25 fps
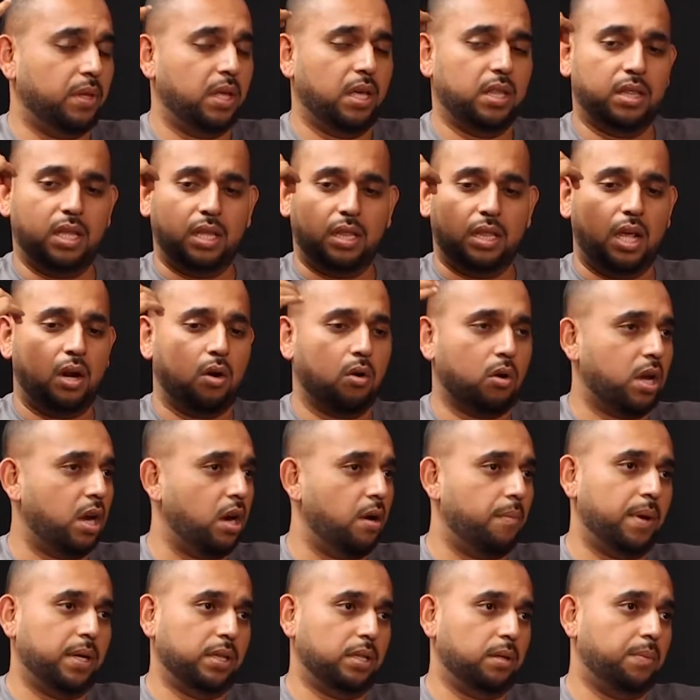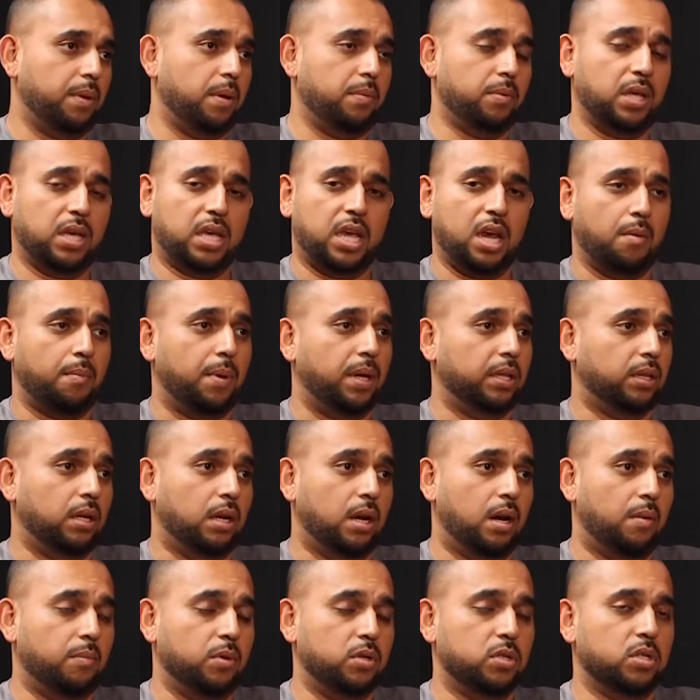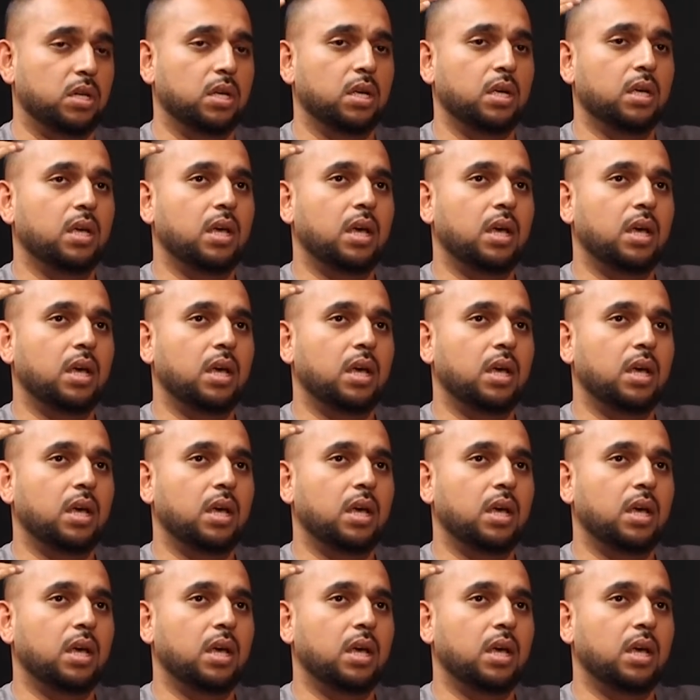they don't care about their people, they care about the numbers.